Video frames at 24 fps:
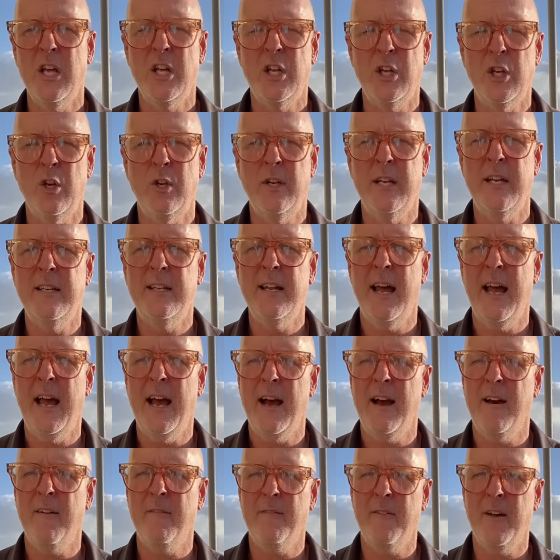You need to
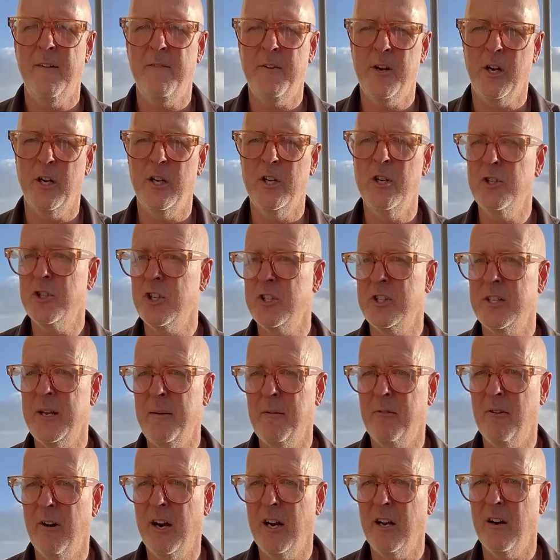have, if you're going to use the same
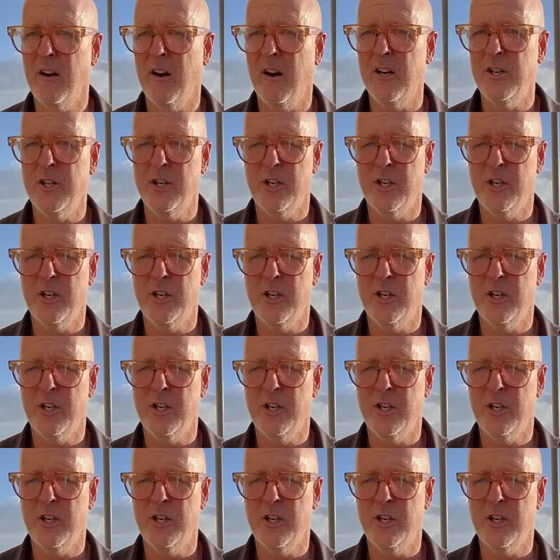credit card,